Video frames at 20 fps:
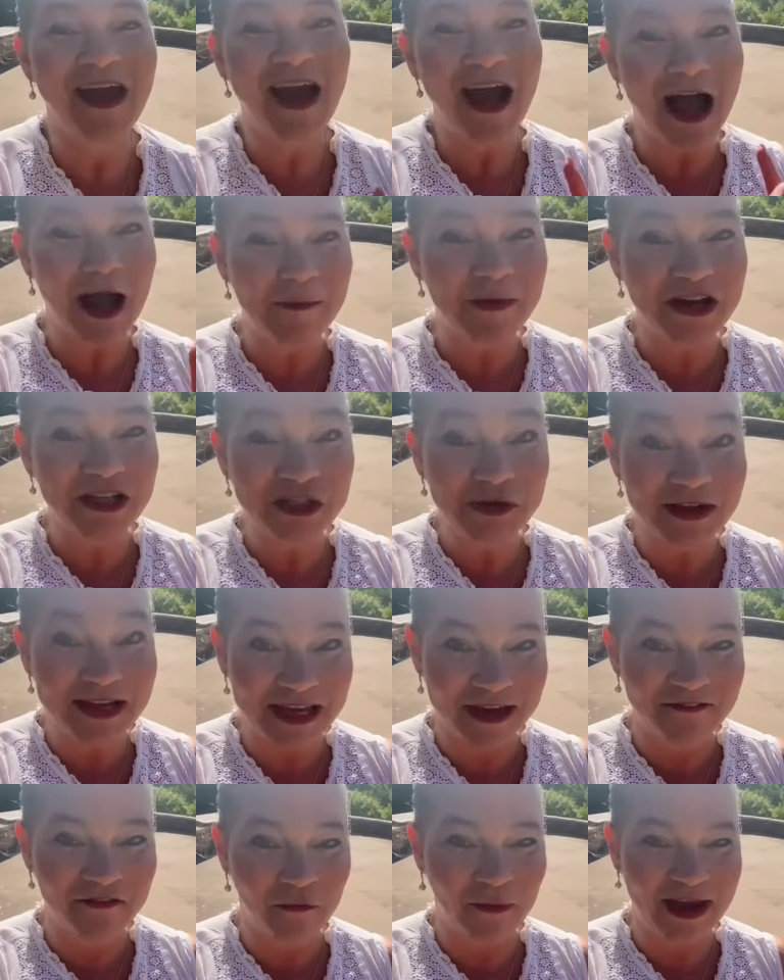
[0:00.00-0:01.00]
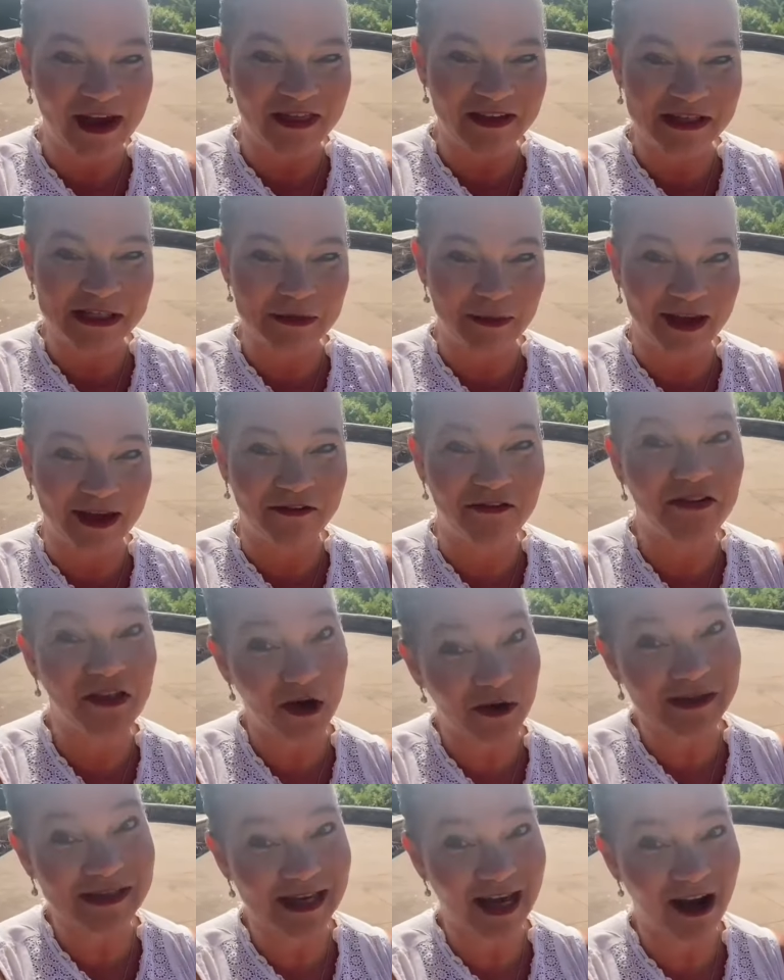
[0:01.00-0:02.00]
I'm going to do a giveaway this week. For
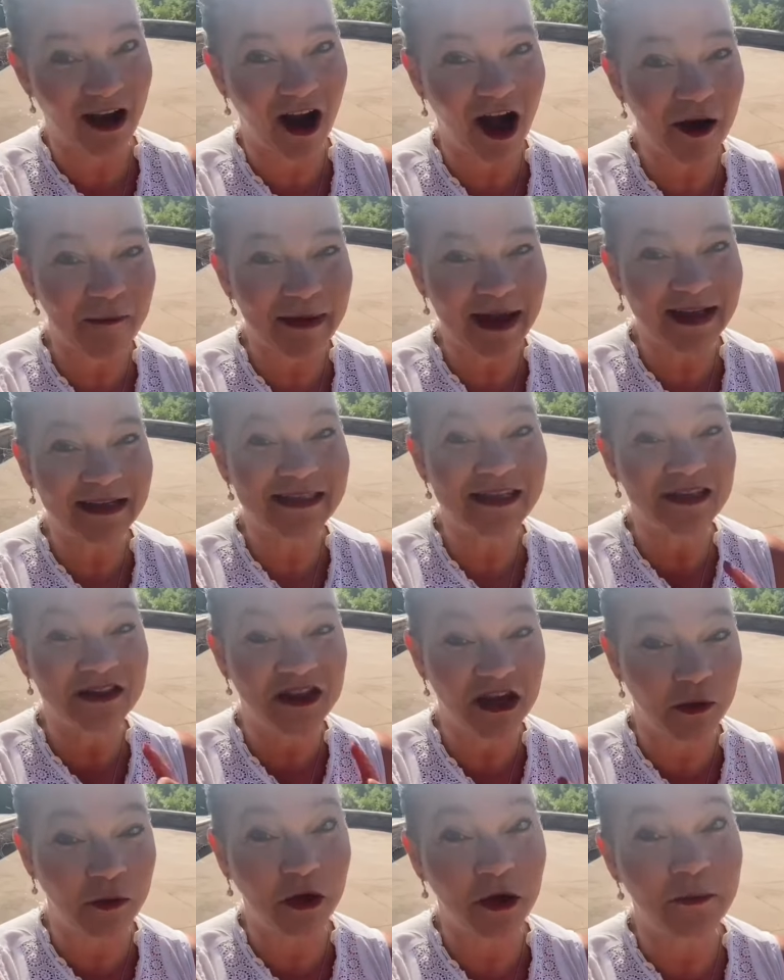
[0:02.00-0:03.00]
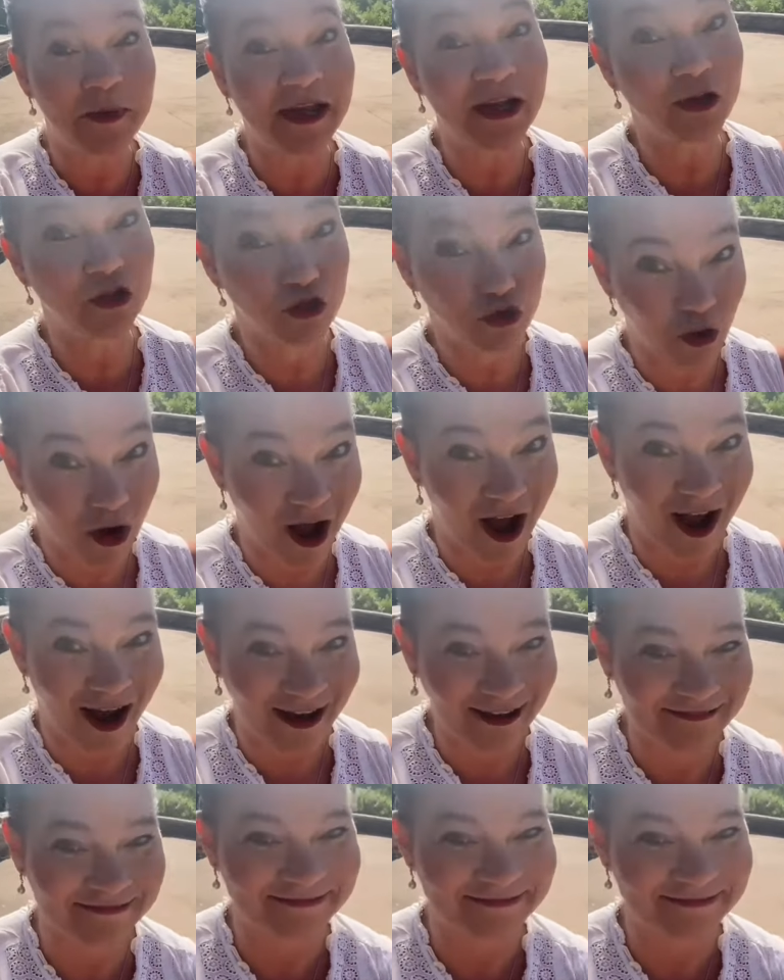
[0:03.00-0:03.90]
those that comment, there will be a draw.